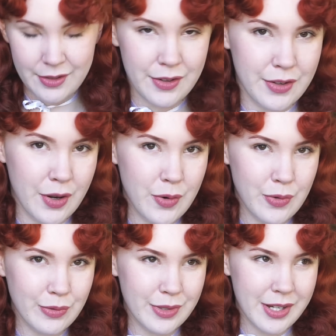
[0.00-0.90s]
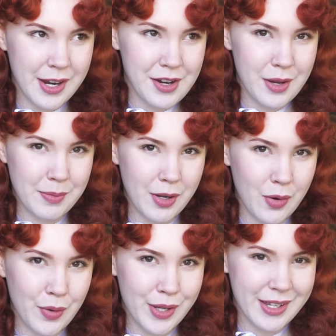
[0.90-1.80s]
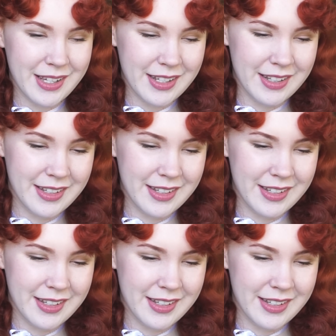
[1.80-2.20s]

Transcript: don't end up going